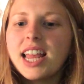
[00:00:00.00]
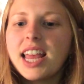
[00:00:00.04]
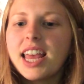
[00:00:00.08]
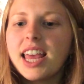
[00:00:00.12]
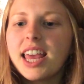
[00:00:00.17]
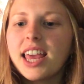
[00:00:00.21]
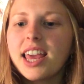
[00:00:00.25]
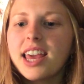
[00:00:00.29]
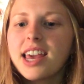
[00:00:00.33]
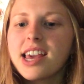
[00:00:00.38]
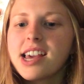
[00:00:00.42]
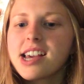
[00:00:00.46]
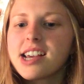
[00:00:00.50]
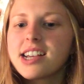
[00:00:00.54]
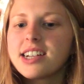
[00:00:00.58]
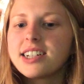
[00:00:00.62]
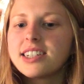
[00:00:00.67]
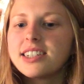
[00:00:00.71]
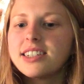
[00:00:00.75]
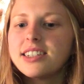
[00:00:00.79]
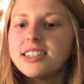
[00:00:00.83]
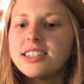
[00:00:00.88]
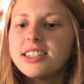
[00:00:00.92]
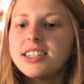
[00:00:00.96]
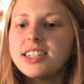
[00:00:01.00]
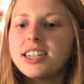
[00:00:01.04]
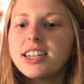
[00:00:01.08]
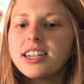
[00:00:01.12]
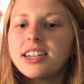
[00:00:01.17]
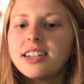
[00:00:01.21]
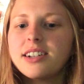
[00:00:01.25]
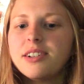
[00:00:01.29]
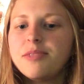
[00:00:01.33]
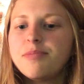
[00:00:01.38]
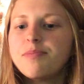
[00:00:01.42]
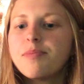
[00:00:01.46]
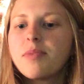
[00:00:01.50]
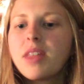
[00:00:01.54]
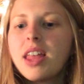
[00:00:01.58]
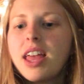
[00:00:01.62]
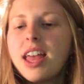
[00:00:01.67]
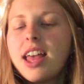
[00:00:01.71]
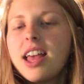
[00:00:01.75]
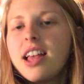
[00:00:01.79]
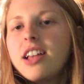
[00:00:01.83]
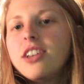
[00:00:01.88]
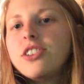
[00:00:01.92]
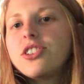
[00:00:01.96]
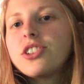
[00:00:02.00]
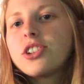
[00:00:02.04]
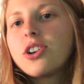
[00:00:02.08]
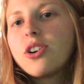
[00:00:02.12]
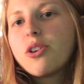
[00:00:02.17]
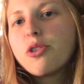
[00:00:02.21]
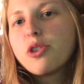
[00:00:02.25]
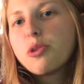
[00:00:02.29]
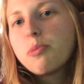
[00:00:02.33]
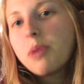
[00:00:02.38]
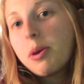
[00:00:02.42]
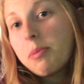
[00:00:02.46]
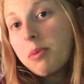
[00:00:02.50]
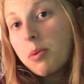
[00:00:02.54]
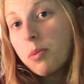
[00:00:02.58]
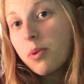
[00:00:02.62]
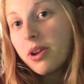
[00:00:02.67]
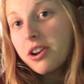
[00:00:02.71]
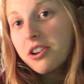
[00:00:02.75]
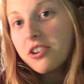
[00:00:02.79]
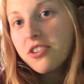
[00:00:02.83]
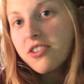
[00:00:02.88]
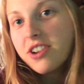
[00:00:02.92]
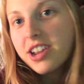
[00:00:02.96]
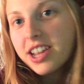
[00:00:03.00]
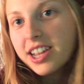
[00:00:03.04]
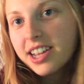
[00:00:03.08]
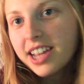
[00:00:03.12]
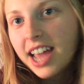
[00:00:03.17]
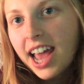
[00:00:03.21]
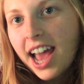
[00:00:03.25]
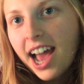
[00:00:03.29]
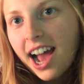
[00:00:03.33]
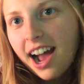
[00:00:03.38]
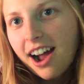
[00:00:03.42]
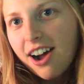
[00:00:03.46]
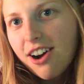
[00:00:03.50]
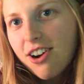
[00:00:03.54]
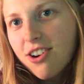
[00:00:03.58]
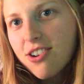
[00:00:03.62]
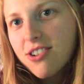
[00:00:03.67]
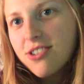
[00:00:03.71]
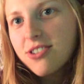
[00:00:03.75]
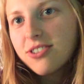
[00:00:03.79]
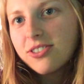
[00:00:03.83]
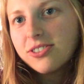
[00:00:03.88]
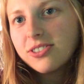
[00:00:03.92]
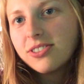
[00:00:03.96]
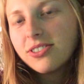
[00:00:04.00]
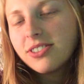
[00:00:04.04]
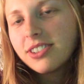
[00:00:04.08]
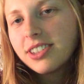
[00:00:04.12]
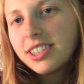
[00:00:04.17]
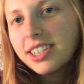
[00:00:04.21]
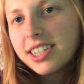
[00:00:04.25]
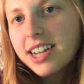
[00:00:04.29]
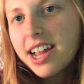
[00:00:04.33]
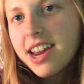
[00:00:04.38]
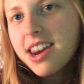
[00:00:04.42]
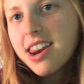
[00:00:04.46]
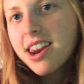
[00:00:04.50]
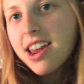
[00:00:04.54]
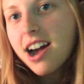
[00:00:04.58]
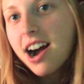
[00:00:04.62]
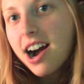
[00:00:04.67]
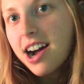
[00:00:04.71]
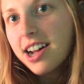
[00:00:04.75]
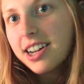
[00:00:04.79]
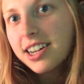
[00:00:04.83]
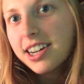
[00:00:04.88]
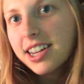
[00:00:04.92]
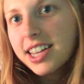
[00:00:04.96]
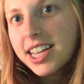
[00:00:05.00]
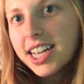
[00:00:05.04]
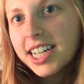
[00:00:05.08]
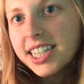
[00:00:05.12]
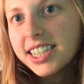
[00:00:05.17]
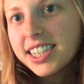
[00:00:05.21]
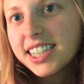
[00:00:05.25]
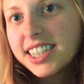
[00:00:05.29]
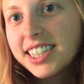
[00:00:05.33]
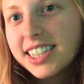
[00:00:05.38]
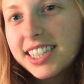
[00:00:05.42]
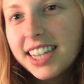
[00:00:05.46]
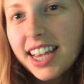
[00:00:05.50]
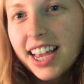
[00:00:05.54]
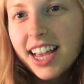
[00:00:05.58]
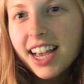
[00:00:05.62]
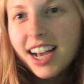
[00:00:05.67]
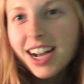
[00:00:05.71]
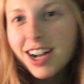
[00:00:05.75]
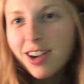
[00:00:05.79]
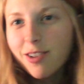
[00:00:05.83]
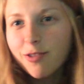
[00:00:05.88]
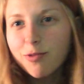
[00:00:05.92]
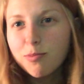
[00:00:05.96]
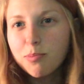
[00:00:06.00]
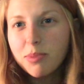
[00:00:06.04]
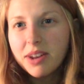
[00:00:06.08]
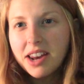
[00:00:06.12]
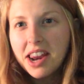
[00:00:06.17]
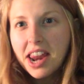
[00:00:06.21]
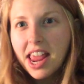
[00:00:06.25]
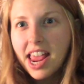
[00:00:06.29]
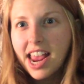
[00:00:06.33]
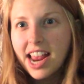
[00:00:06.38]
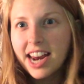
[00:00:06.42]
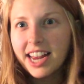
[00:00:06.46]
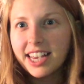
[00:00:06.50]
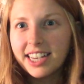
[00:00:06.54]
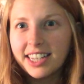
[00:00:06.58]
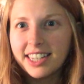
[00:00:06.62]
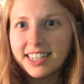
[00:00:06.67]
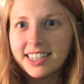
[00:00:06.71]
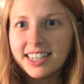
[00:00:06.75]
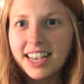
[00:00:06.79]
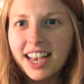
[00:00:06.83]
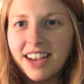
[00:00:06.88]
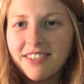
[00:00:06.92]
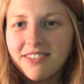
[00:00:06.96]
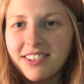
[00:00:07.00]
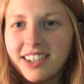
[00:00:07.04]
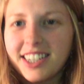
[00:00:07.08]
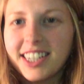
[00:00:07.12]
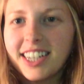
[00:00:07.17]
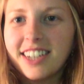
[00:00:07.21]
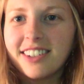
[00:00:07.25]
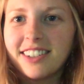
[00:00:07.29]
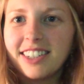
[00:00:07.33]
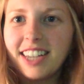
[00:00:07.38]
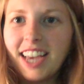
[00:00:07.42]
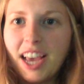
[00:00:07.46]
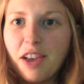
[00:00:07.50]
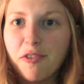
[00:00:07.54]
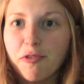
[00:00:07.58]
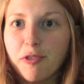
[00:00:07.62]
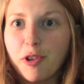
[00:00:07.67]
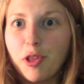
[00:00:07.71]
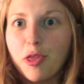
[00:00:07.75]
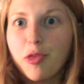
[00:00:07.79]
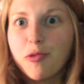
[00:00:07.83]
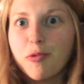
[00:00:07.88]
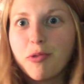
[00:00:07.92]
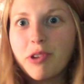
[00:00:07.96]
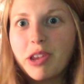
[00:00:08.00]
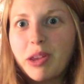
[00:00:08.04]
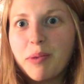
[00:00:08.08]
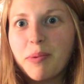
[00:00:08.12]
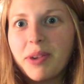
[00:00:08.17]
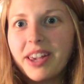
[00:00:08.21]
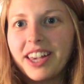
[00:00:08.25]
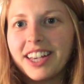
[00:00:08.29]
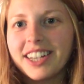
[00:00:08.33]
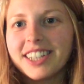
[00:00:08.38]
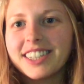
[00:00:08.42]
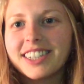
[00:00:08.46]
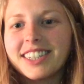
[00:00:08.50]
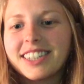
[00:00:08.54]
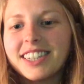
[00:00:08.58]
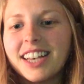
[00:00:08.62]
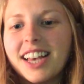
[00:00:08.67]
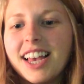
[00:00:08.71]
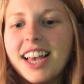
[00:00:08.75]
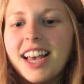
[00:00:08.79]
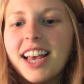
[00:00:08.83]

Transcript: and so you may be wondering, how did I not get sick of bananas every single day for 3 weeks?